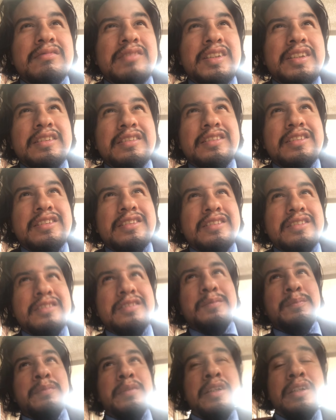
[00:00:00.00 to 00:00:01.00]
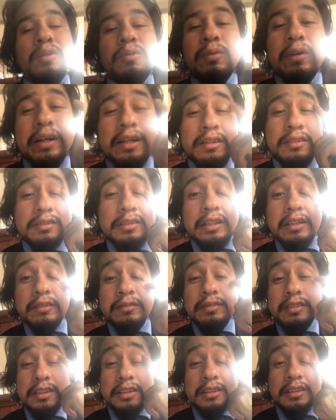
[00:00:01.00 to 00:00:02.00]
it's been a while. I
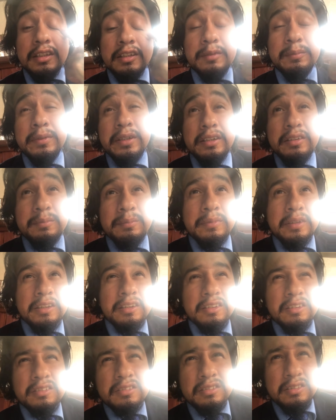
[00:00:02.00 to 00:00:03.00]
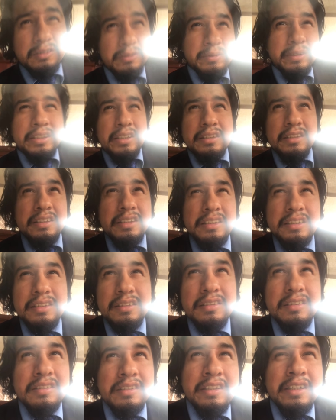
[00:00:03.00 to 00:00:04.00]
don't really talk about my girls the way I did,
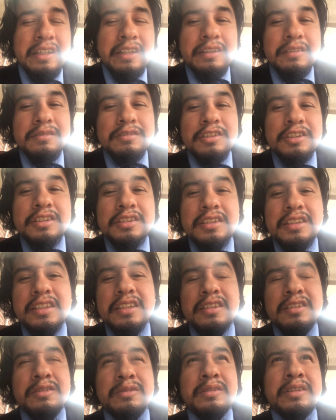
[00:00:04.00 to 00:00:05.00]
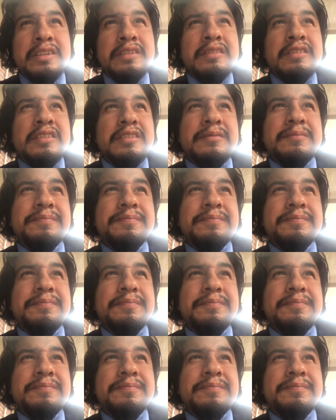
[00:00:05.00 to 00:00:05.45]
that just did, or whatever.